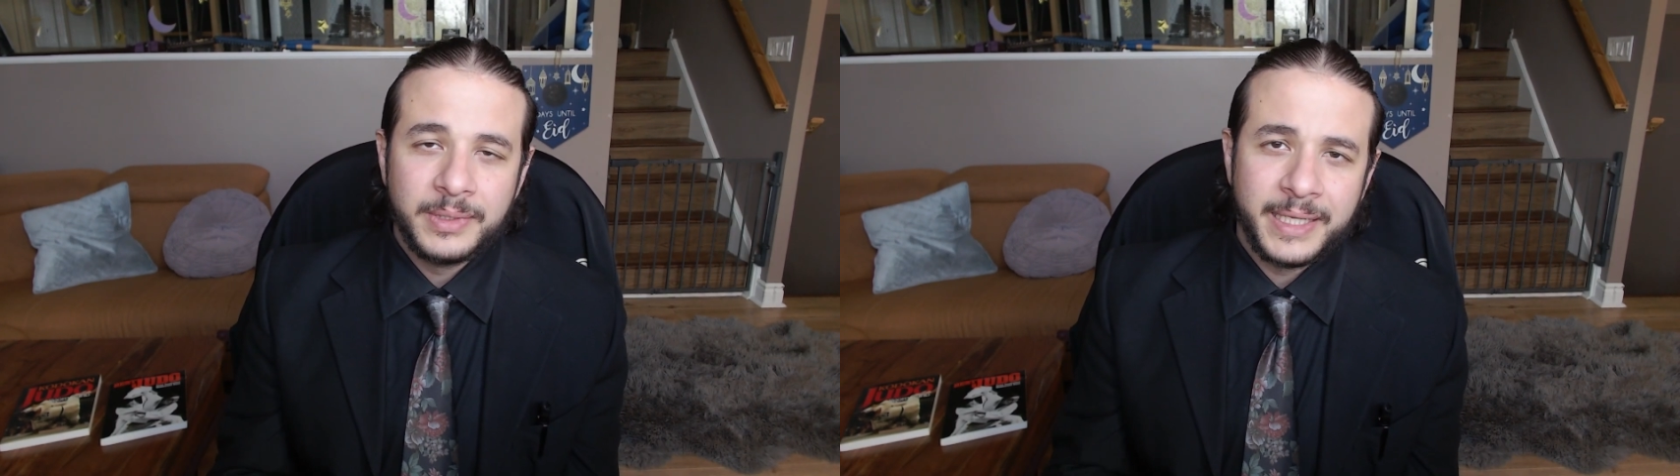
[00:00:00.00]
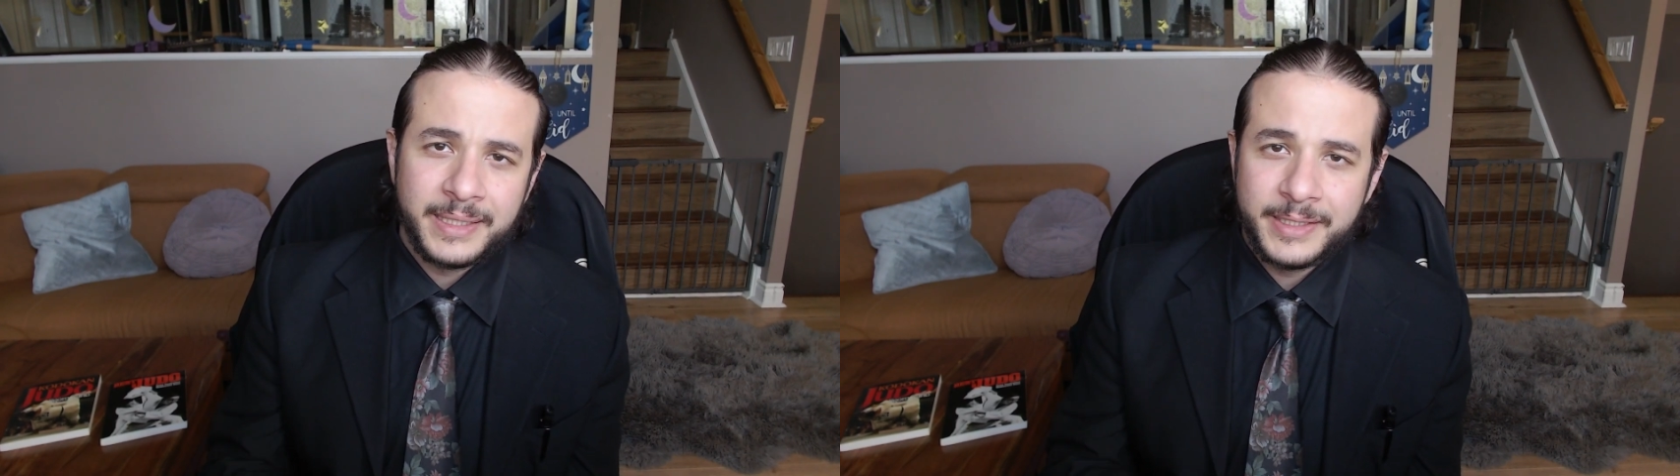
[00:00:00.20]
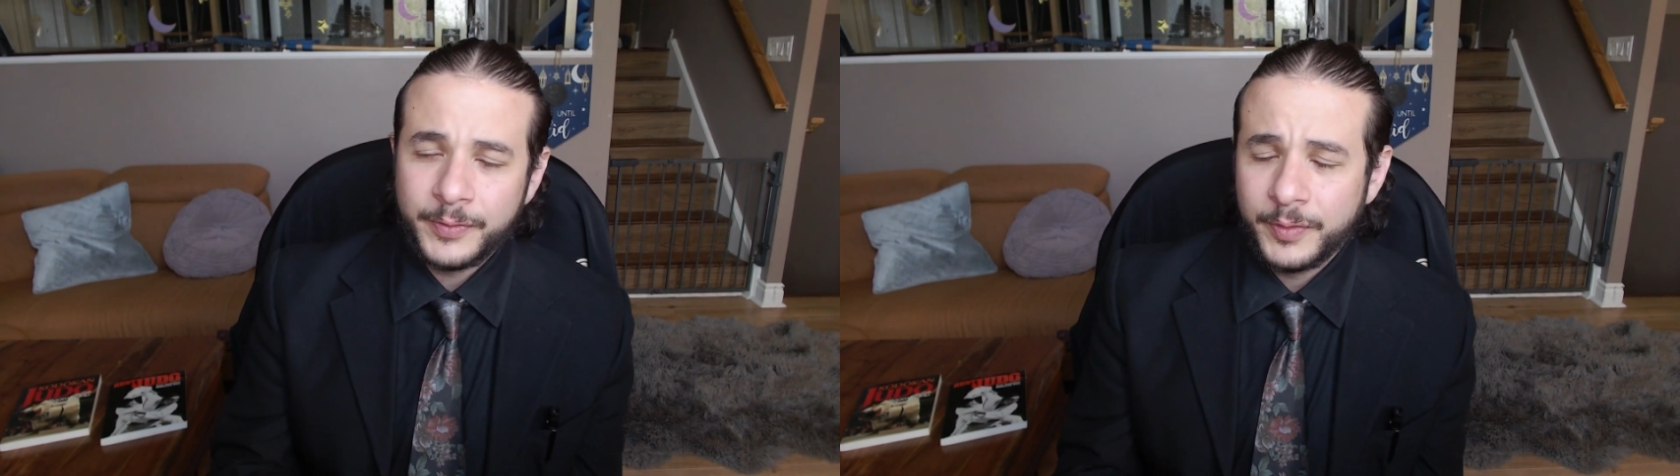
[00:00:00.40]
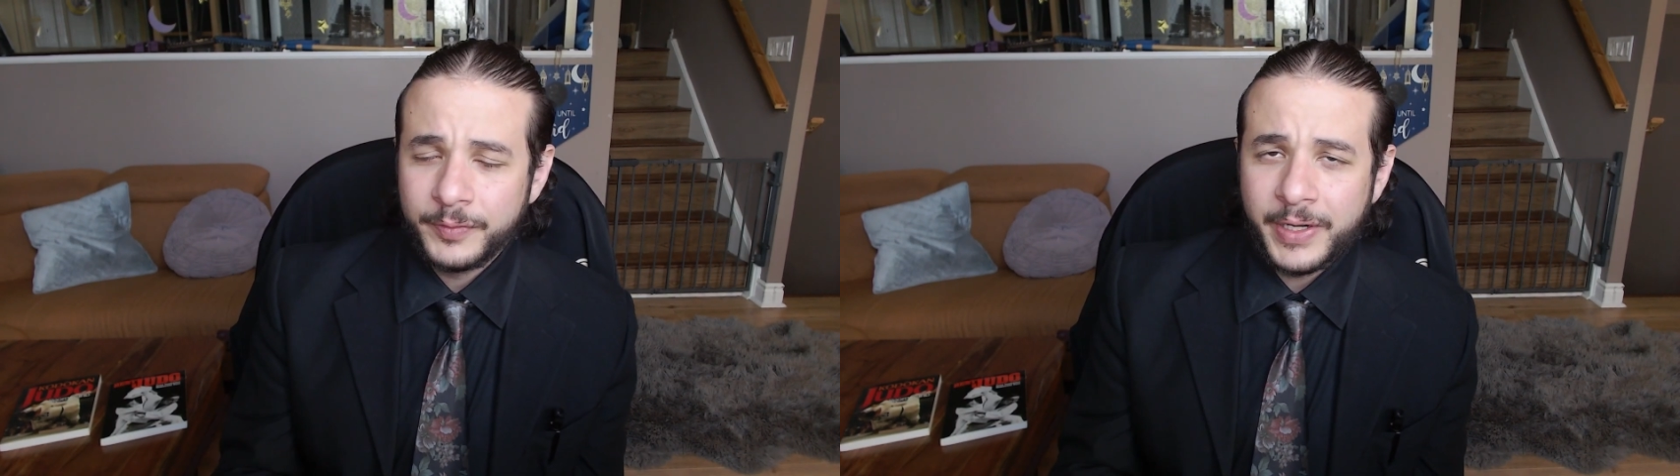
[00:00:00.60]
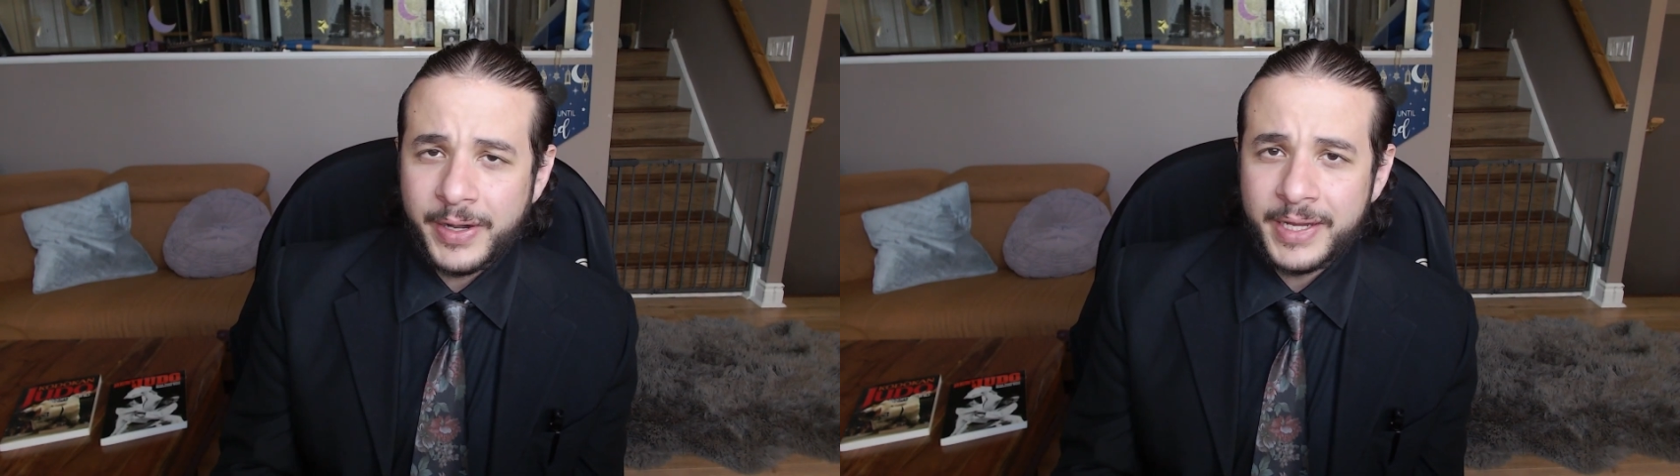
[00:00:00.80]
like a different
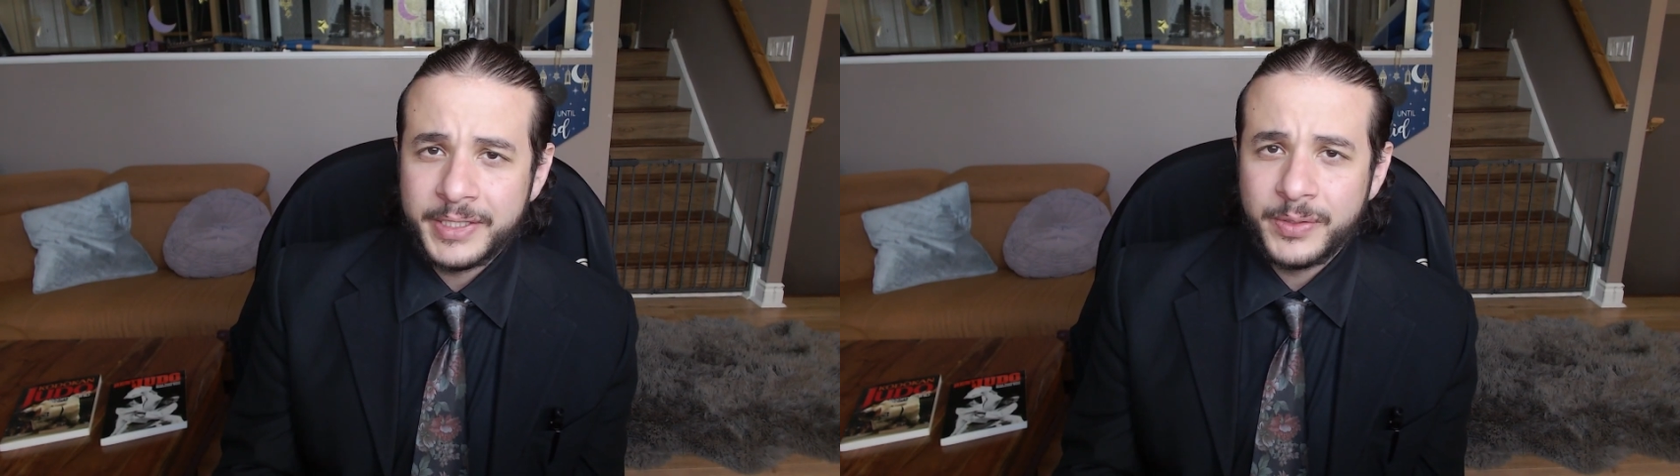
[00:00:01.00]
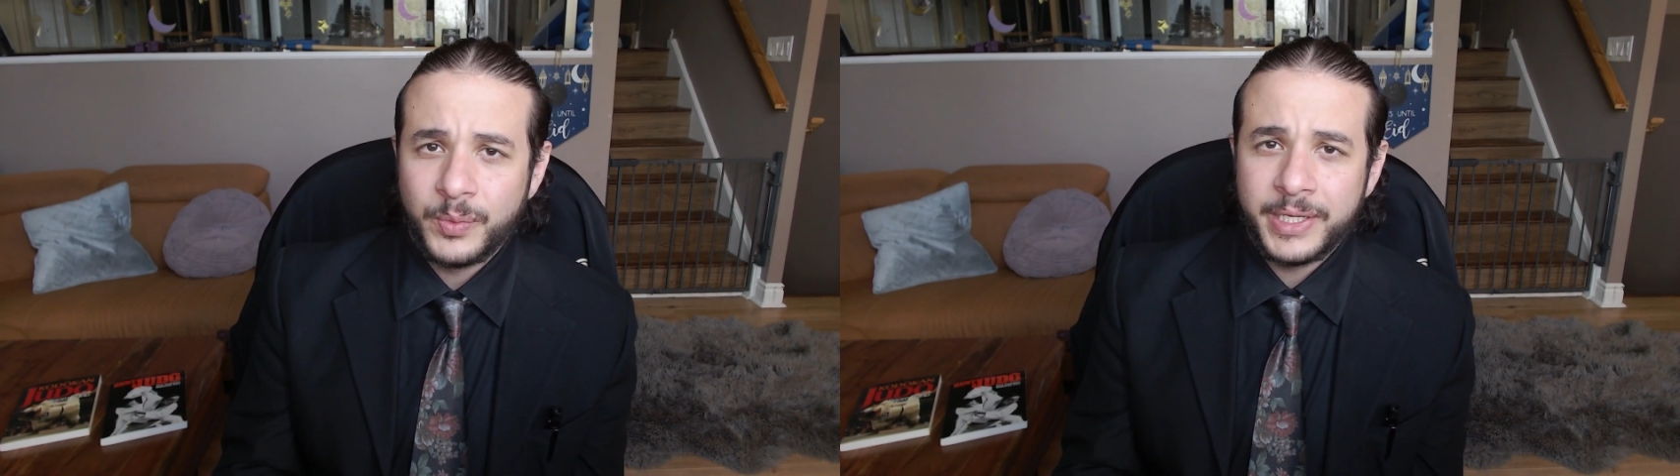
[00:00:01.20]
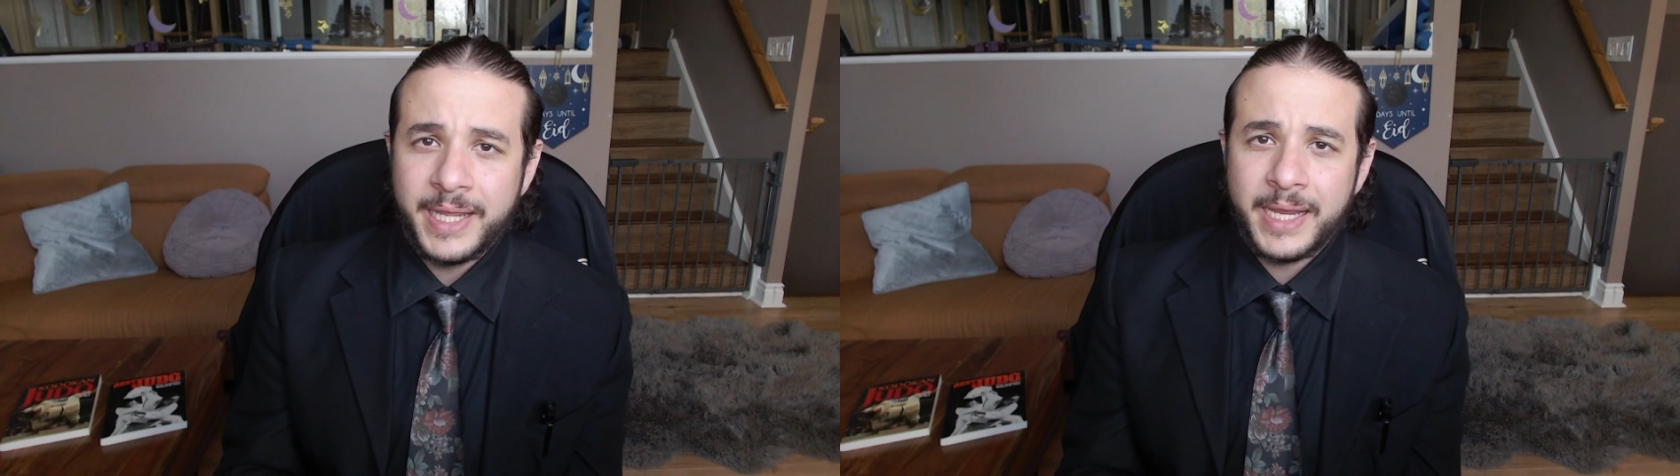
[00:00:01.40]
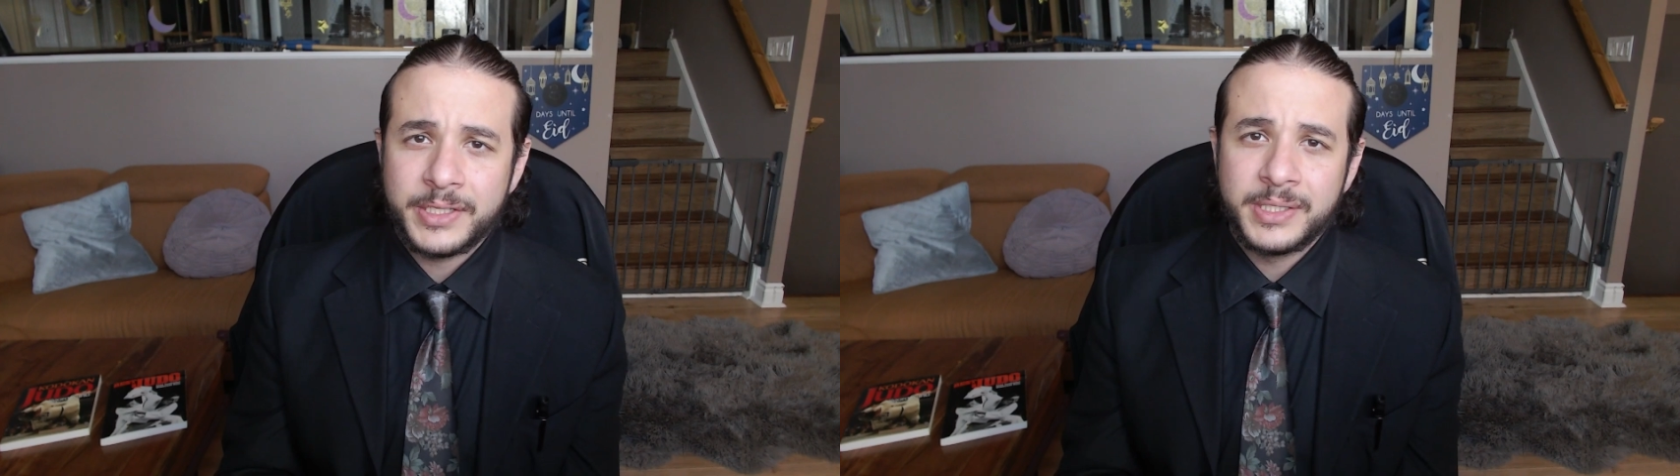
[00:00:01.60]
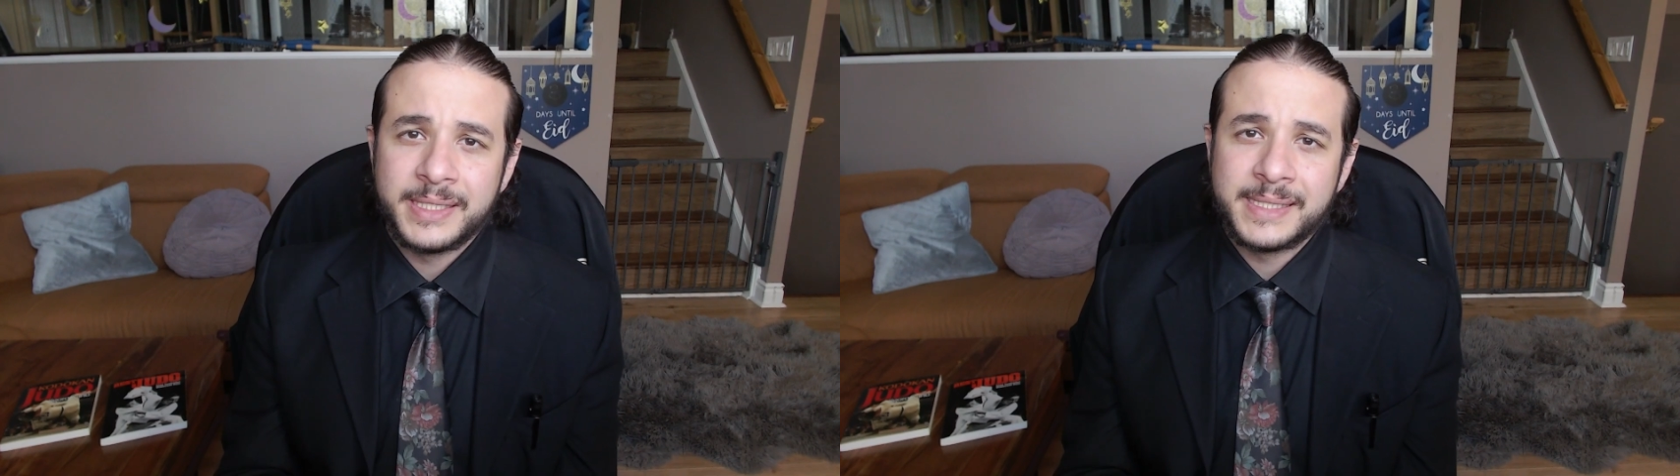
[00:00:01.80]
variation where he
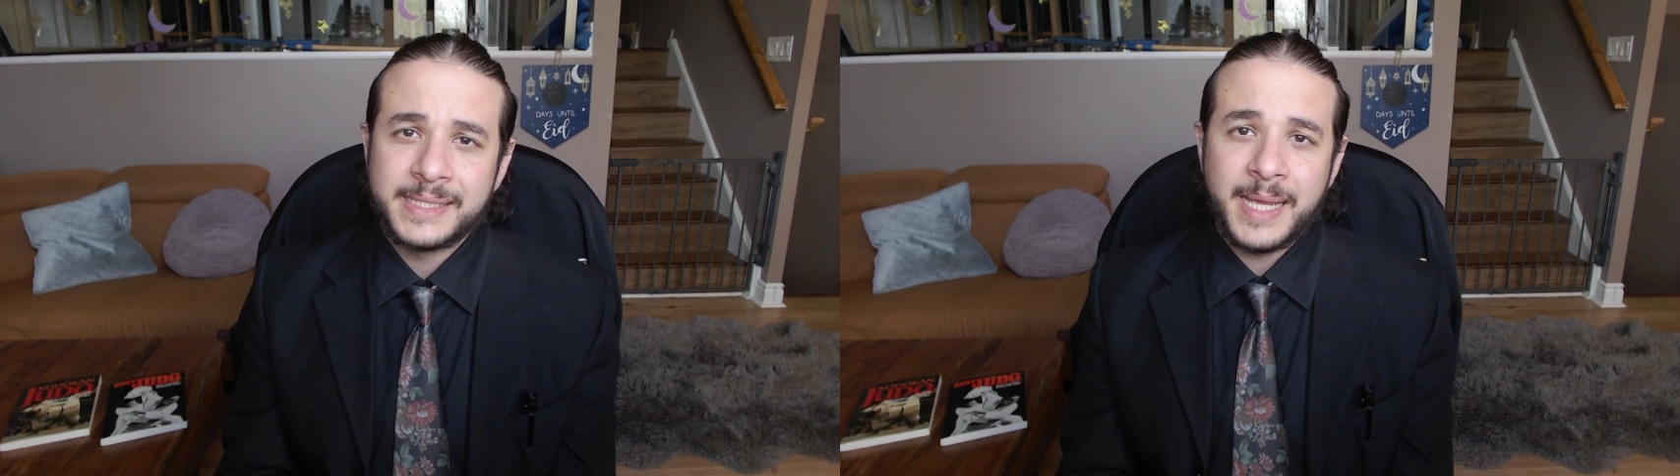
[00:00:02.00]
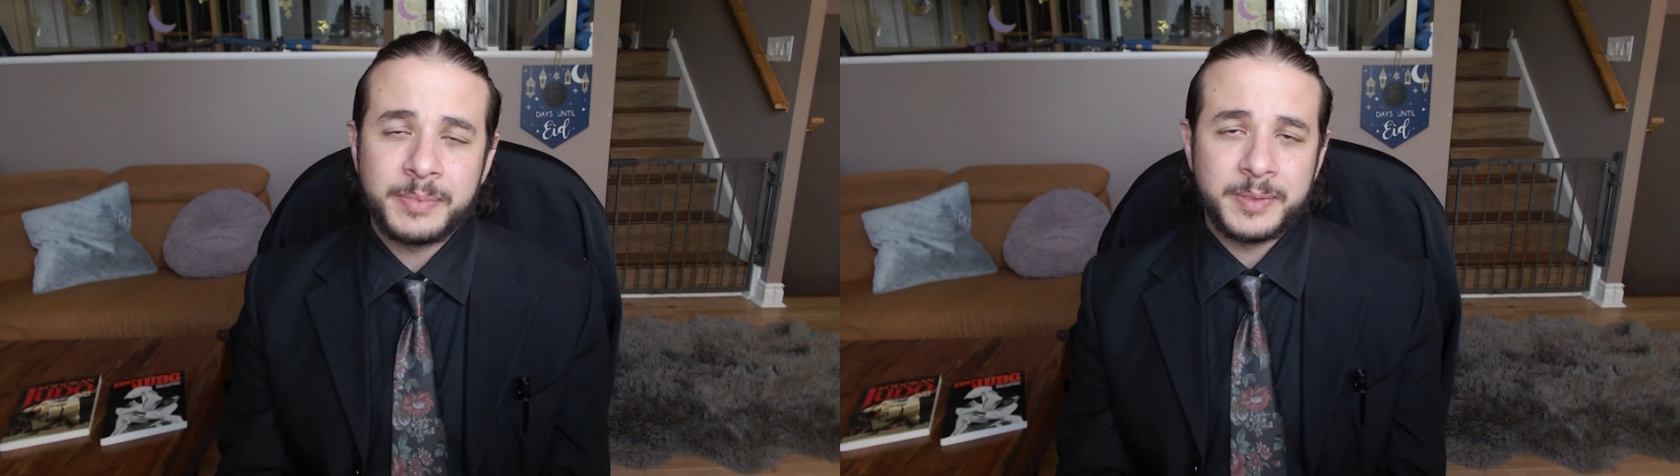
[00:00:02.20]
actually steps